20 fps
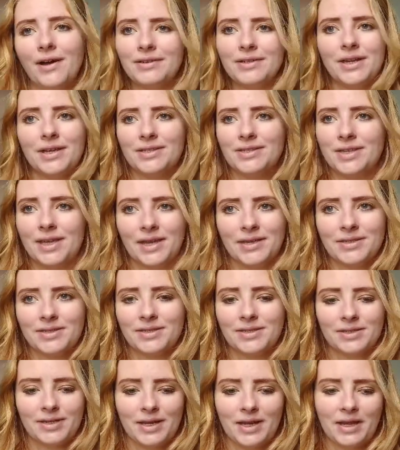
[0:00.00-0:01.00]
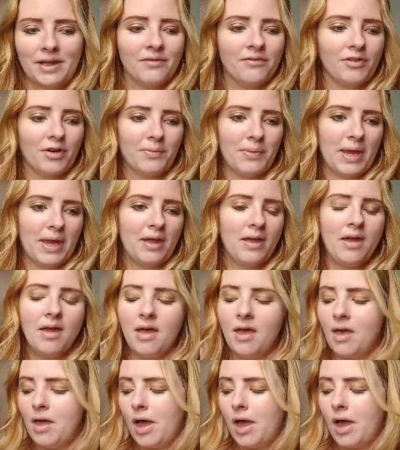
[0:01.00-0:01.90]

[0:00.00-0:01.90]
not a necessity for me,